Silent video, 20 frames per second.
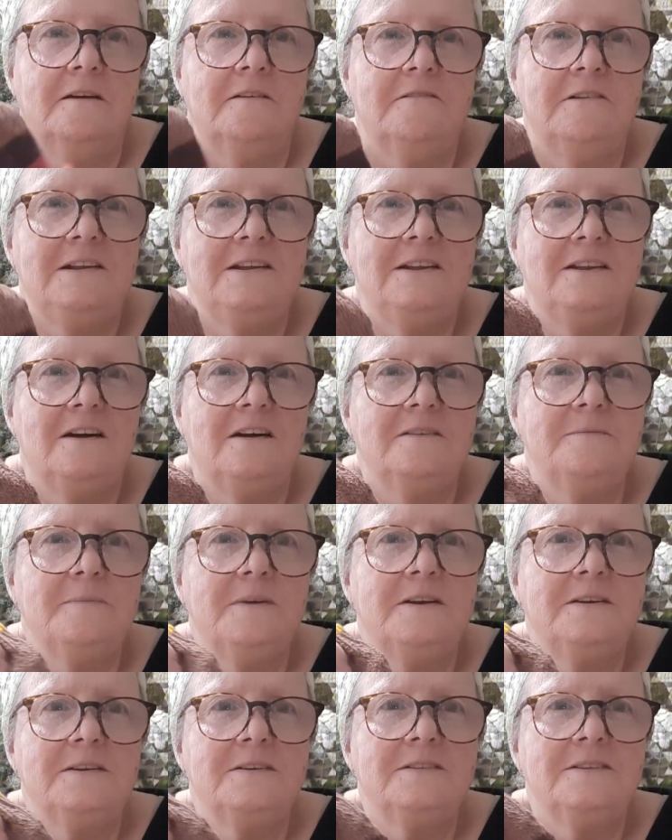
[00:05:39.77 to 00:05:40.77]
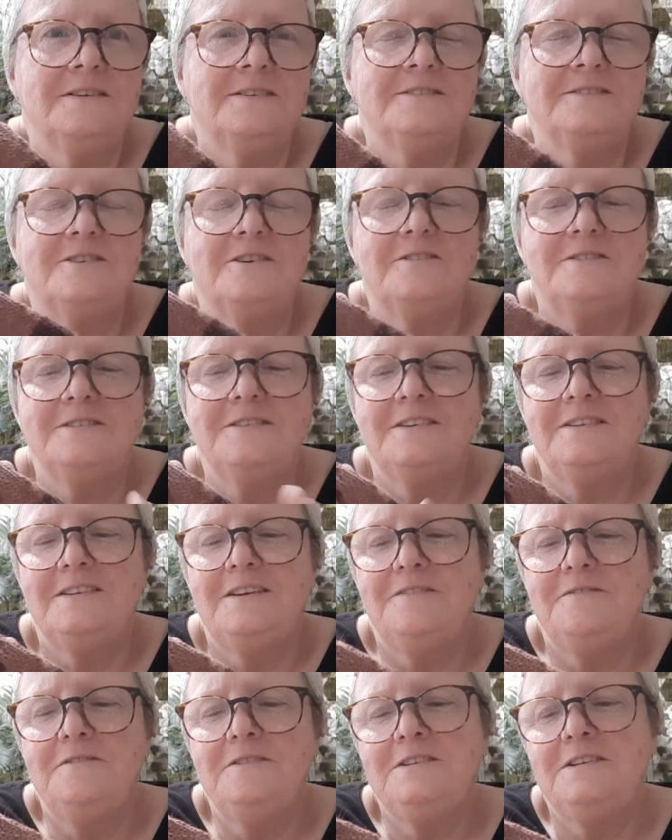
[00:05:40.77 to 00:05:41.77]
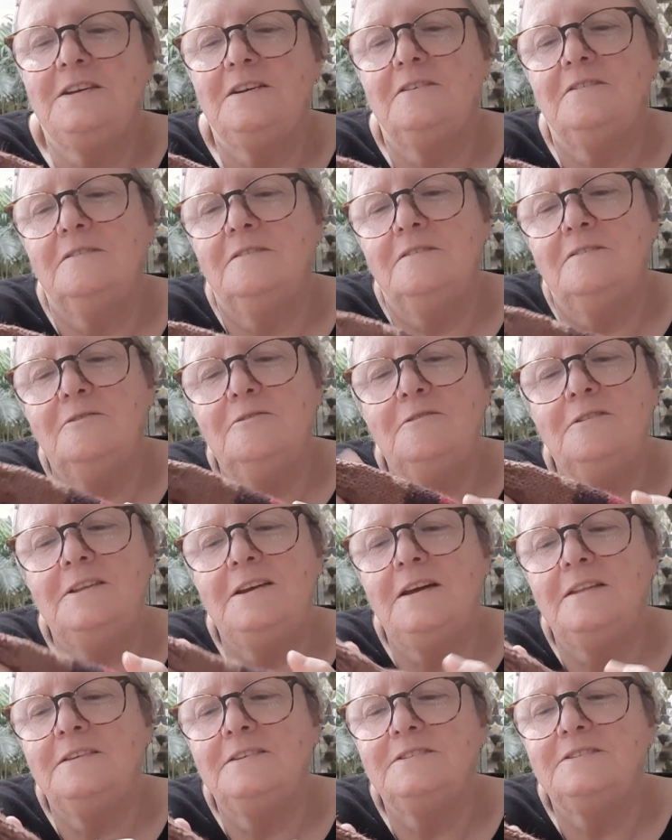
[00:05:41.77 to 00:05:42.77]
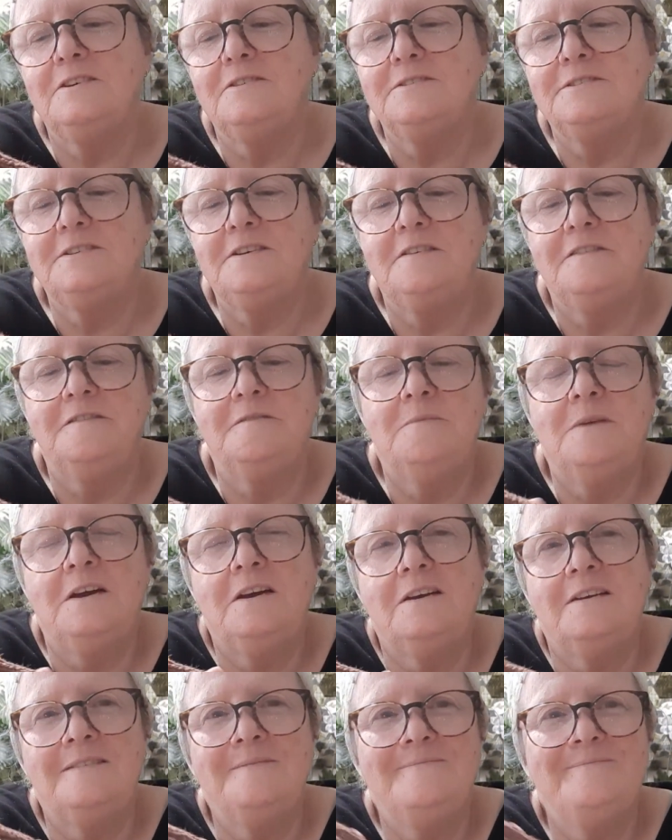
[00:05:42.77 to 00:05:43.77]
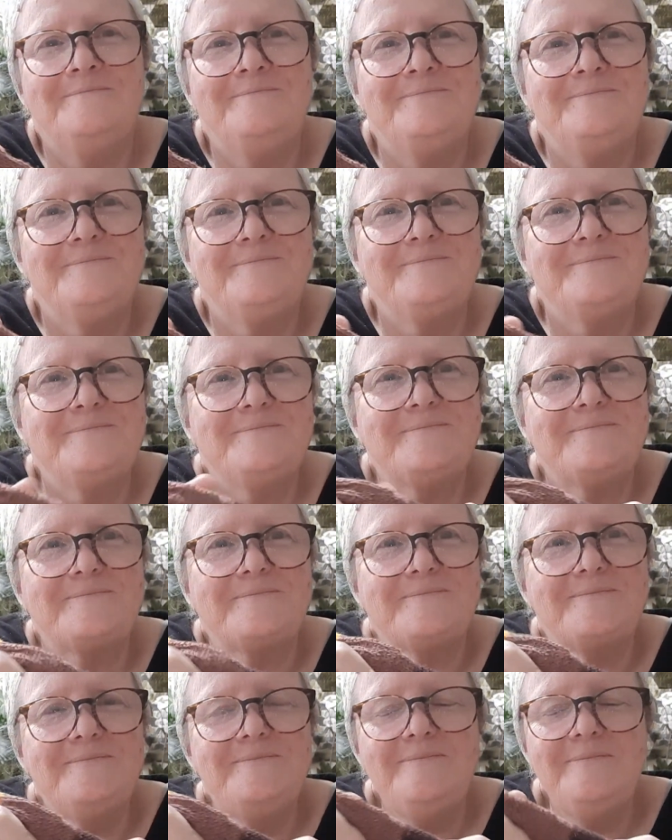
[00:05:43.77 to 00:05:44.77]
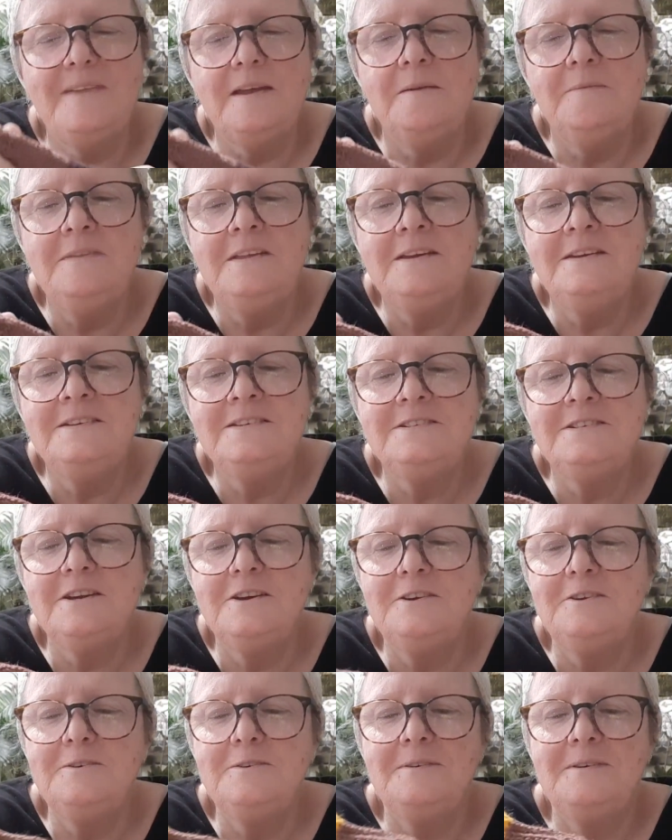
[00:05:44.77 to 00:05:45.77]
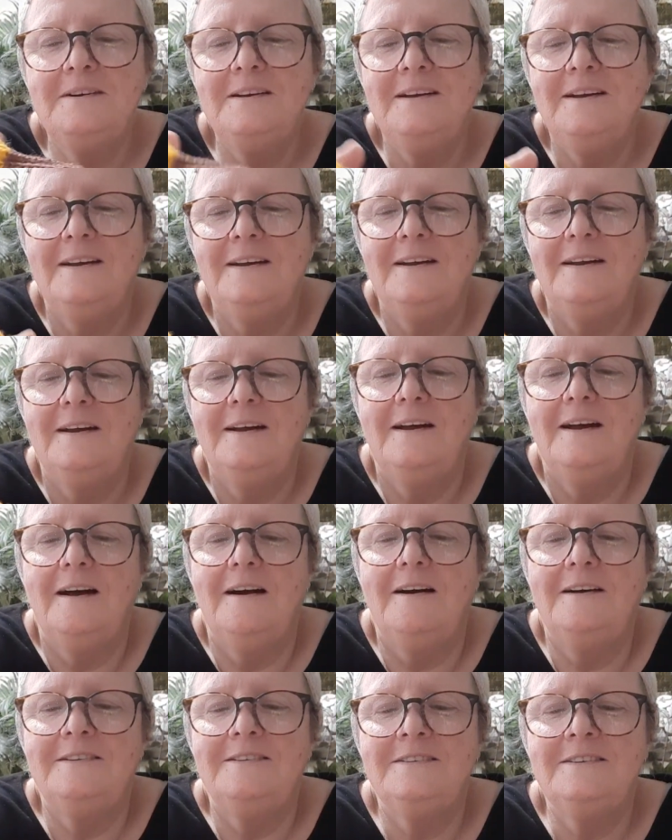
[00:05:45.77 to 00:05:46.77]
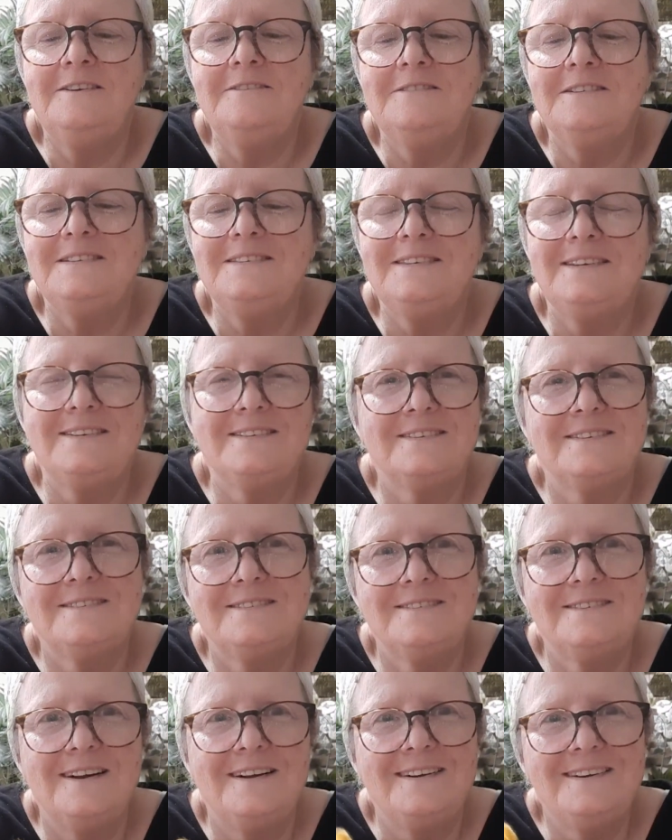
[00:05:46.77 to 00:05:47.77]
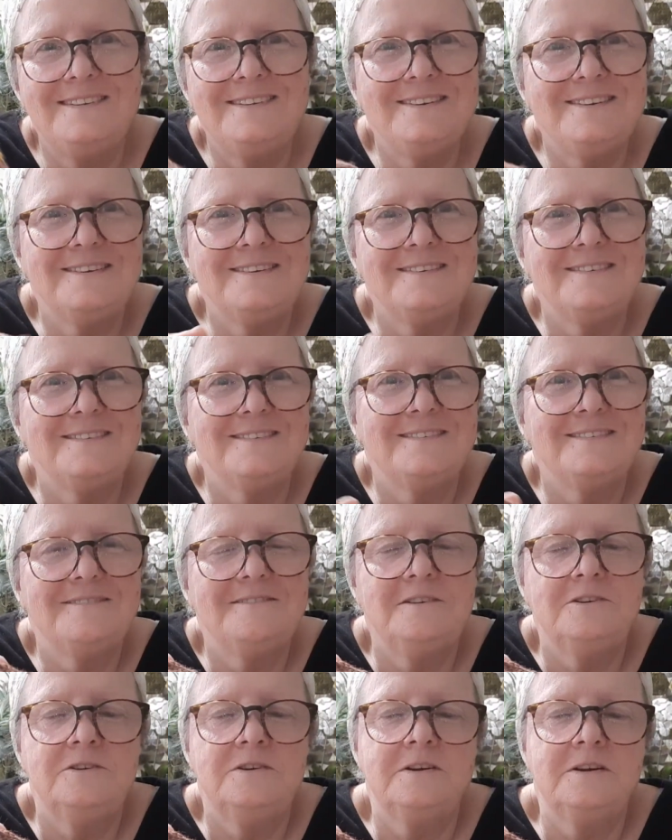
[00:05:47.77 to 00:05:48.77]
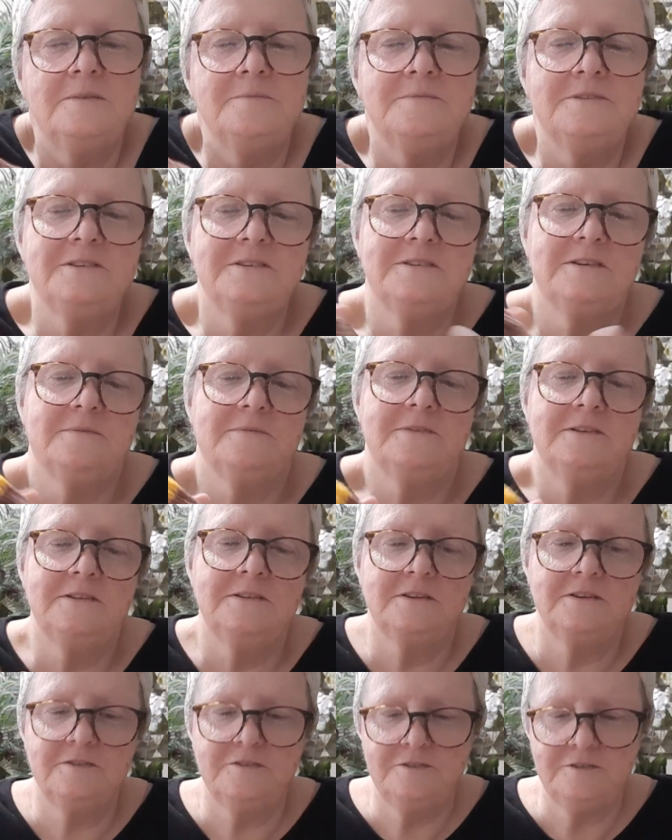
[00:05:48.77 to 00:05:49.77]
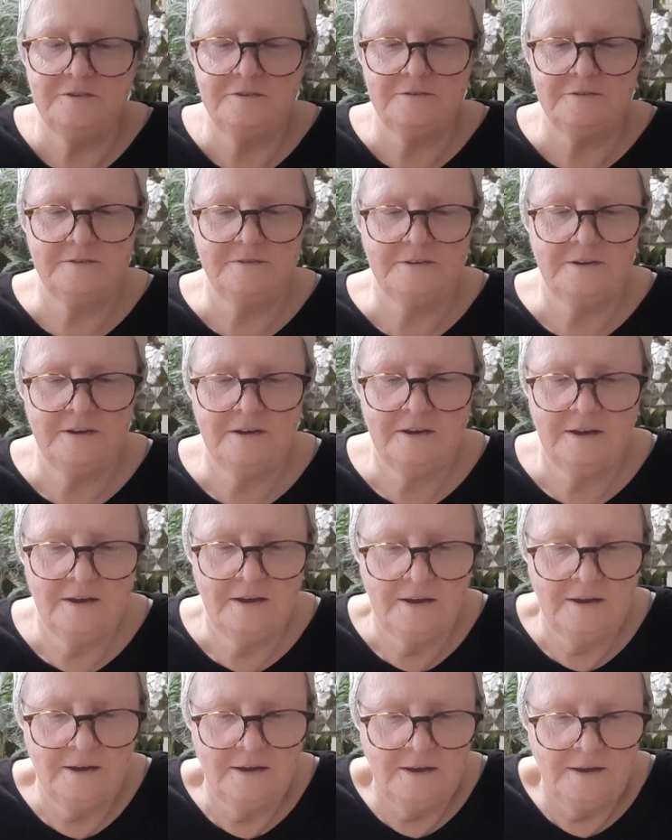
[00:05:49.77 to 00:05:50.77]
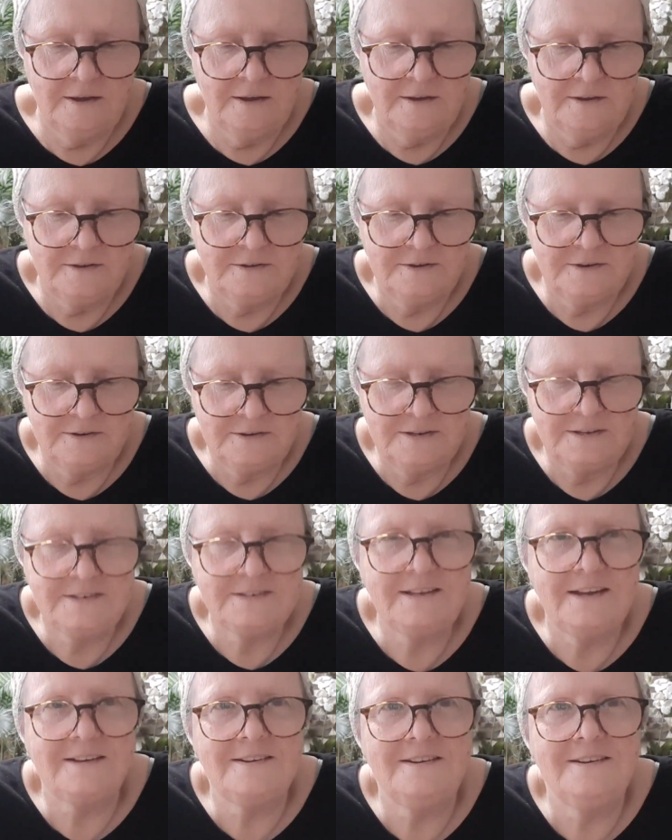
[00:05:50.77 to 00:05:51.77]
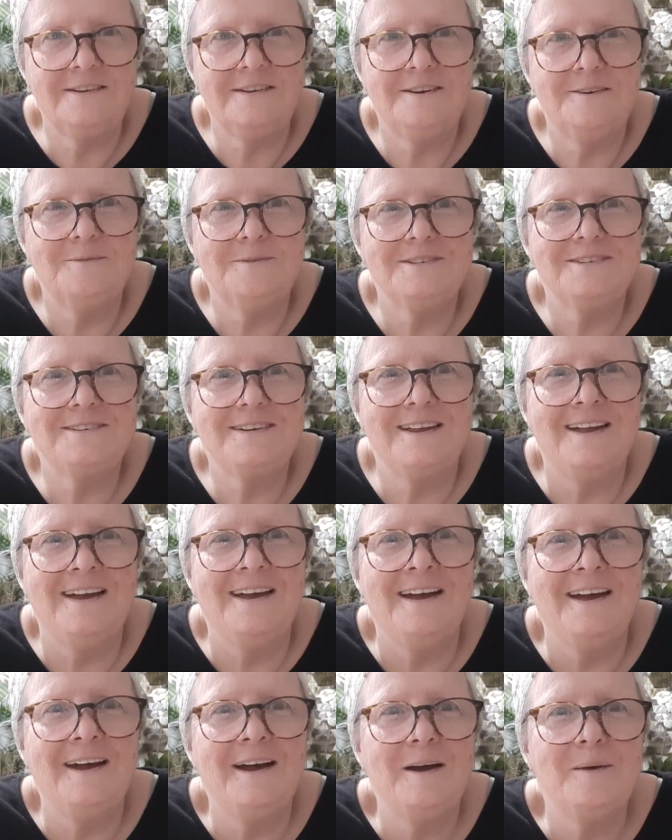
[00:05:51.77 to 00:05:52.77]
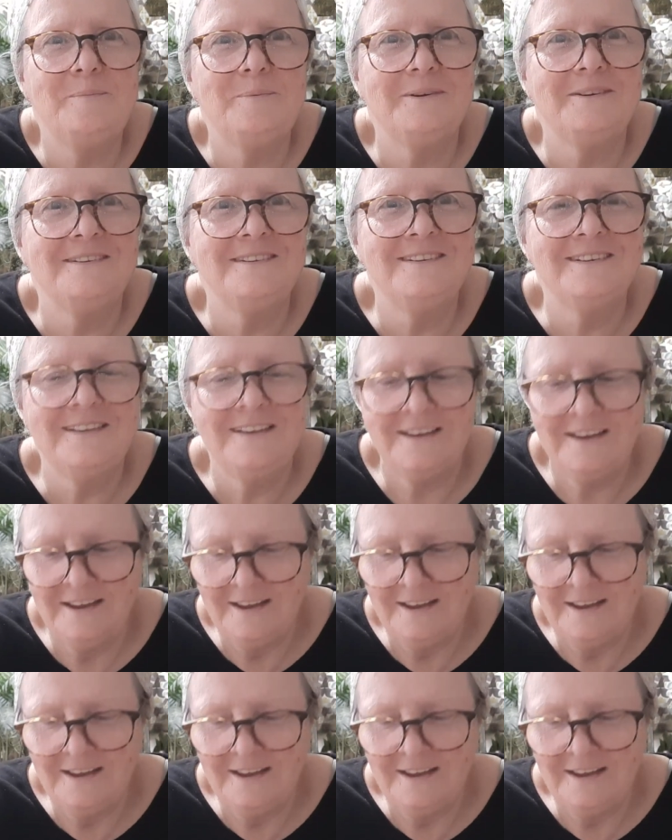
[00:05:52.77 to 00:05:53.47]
I really like making these socks. They're different to all the other socks I've made. And they're so, I don't know, it's exciting when you come to something that you don't exactly know what's going to happen.